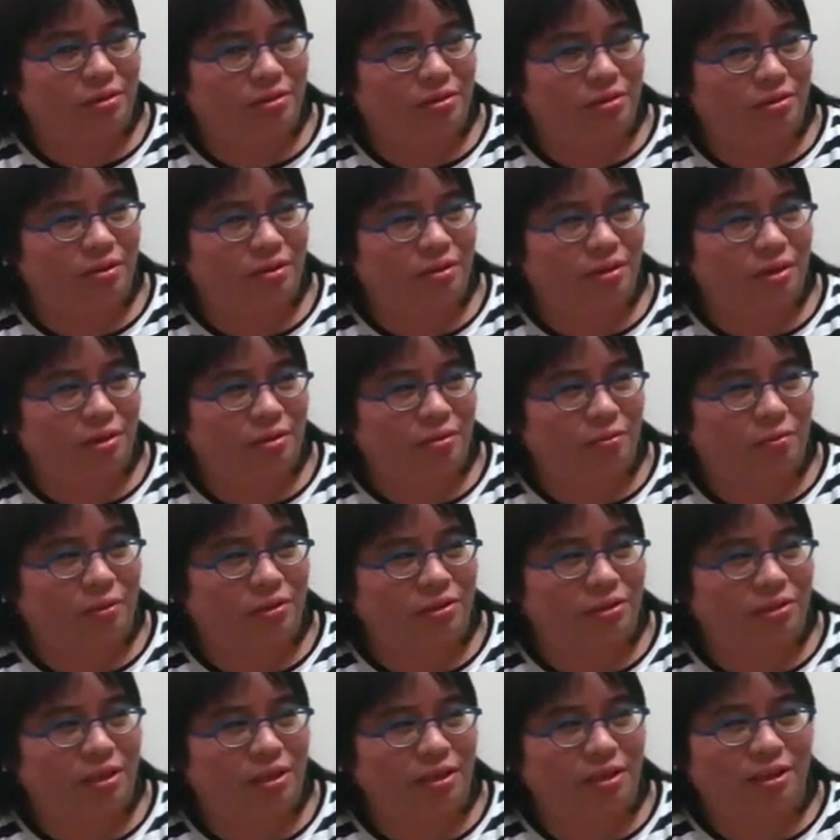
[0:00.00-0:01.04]
what else?
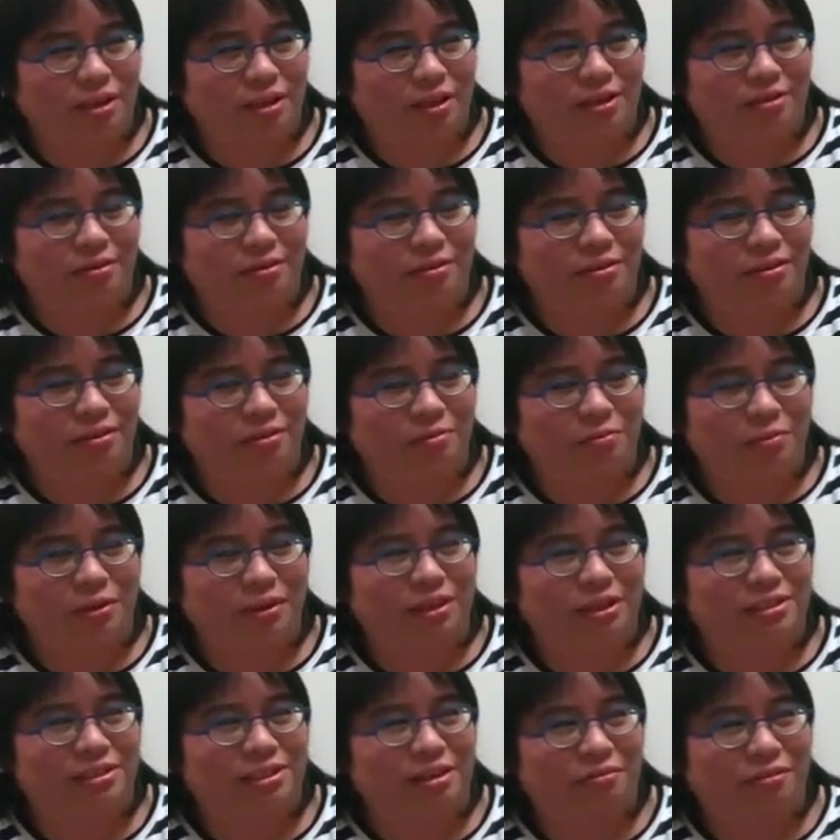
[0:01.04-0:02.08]
Like
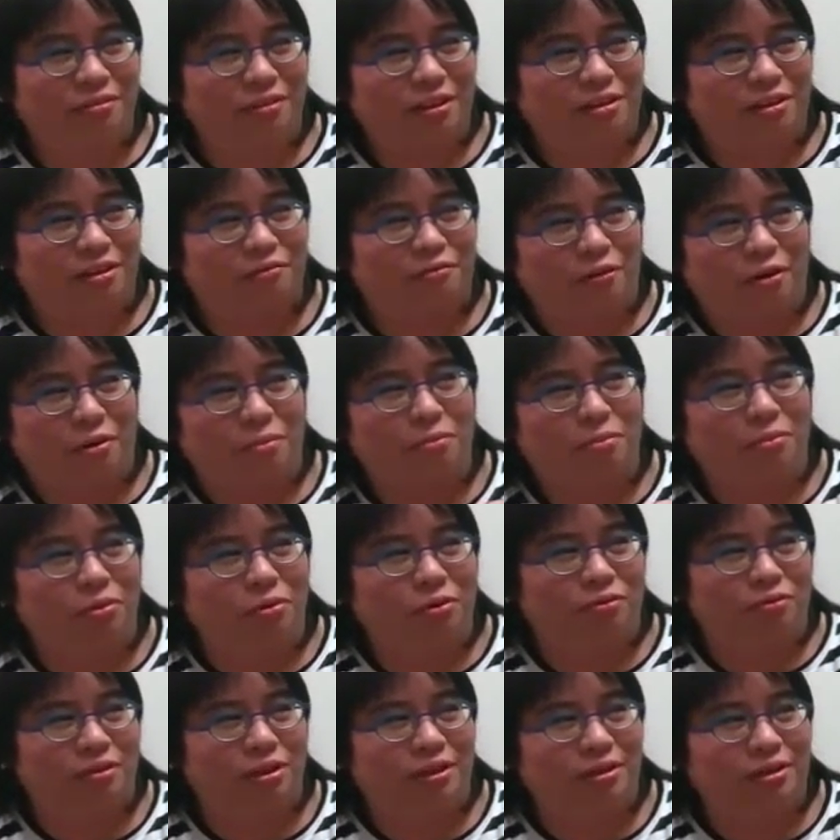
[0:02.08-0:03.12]
really definitely from
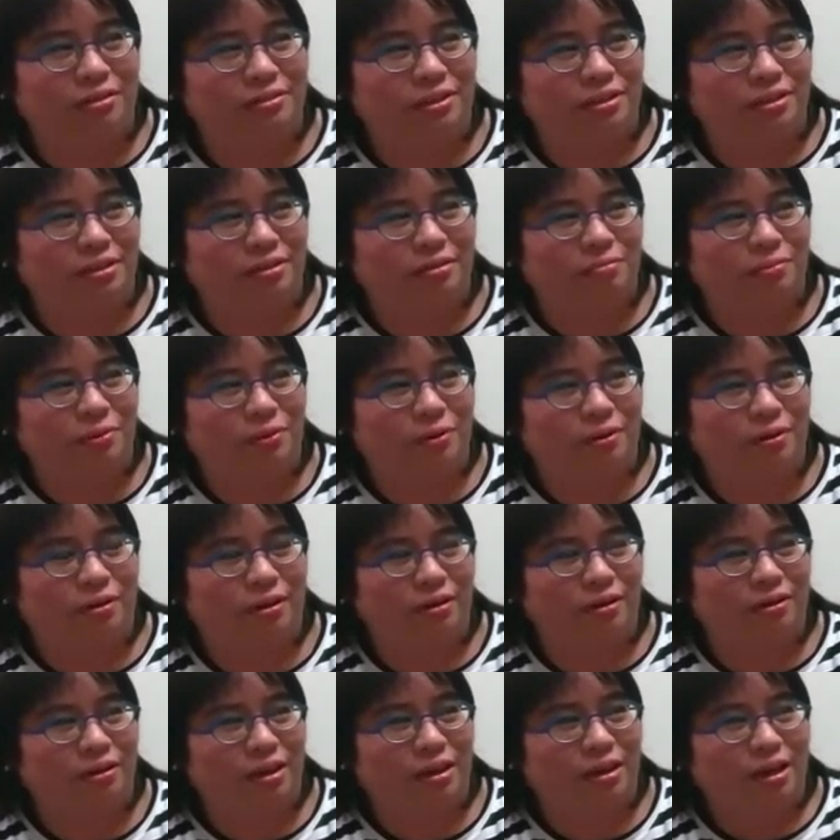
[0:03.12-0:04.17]
movies and put
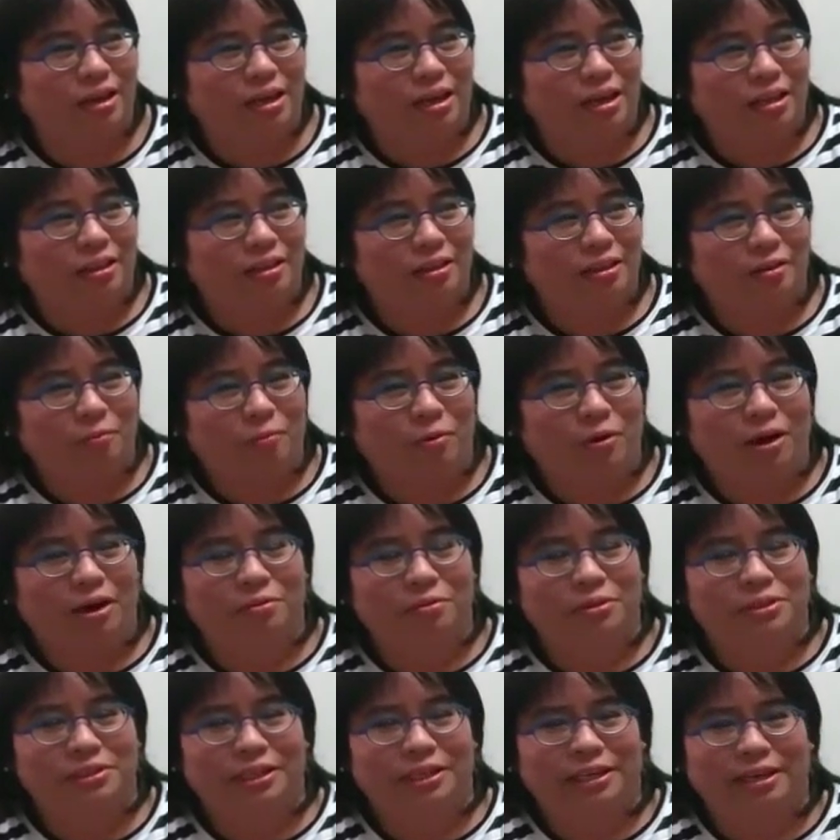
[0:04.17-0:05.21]
on. But
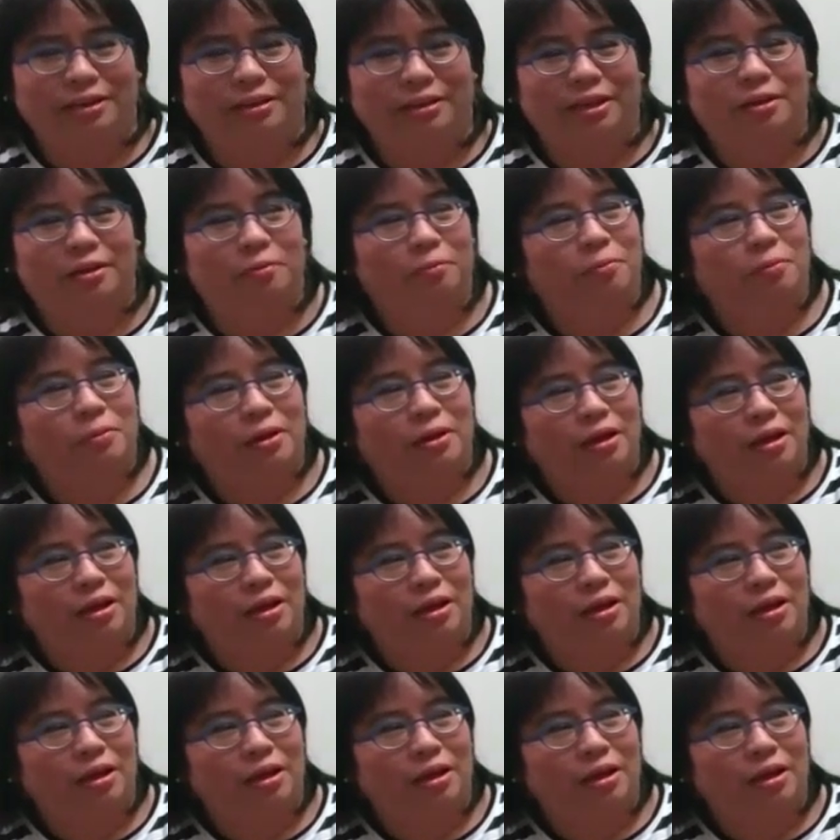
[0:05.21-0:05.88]
where I was thinking like,